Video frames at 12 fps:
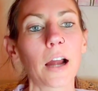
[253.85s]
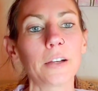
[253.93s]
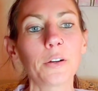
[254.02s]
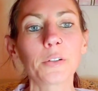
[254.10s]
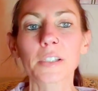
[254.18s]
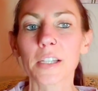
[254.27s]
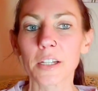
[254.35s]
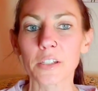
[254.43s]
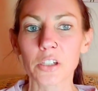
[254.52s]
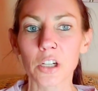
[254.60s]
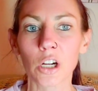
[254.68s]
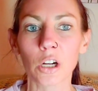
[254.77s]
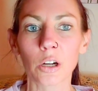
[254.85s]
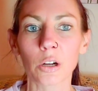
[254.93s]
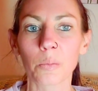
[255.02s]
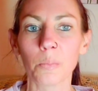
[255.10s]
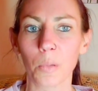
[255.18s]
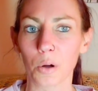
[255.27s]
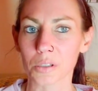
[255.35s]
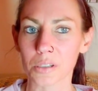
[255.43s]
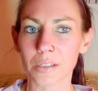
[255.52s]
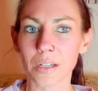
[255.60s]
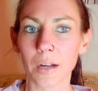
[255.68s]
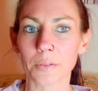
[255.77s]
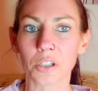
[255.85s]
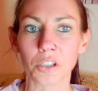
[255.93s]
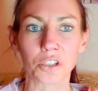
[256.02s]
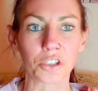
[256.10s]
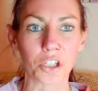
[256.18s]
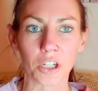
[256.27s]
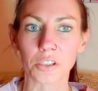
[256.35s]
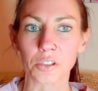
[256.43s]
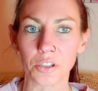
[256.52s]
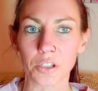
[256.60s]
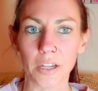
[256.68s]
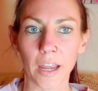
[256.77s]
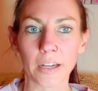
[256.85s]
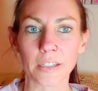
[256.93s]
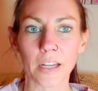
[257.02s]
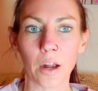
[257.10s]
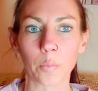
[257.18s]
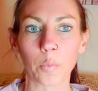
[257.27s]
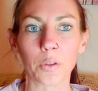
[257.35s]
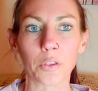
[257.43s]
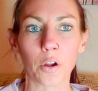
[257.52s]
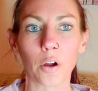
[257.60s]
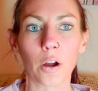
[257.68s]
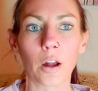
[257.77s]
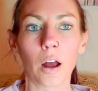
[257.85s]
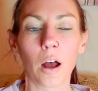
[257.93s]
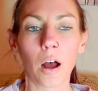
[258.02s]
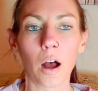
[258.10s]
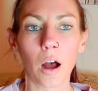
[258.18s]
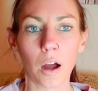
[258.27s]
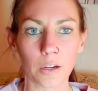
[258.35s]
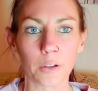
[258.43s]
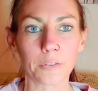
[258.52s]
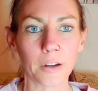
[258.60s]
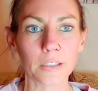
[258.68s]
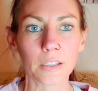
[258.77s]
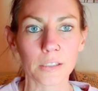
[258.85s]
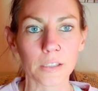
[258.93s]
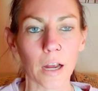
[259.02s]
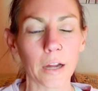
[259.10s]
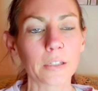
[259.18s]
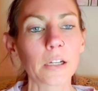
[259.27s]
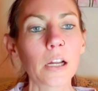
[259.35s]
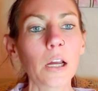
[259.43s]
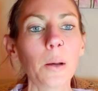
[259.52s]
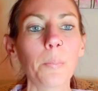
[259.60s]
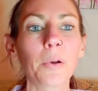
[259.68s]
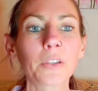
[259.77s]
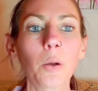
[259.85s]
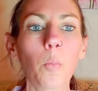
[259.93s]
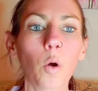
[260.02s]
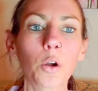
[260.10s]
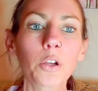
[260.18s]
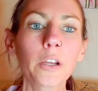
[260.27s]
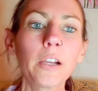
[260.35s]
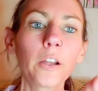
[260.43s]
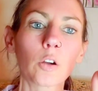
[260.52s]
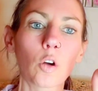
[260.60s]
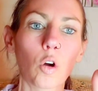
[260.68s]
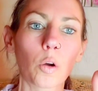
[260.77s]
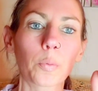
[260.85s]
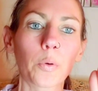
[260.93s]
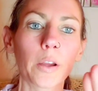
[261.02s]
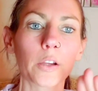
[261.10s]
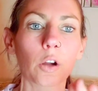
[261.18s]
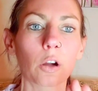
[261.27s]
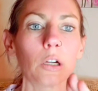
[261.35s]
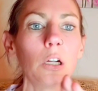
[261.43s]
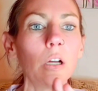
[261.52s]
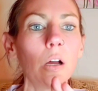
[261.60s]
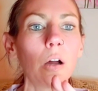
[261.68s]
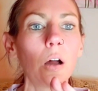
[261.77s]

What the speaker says: I know it's easier most of the time to just get it done with your unaffected side, but the more you can incorporate your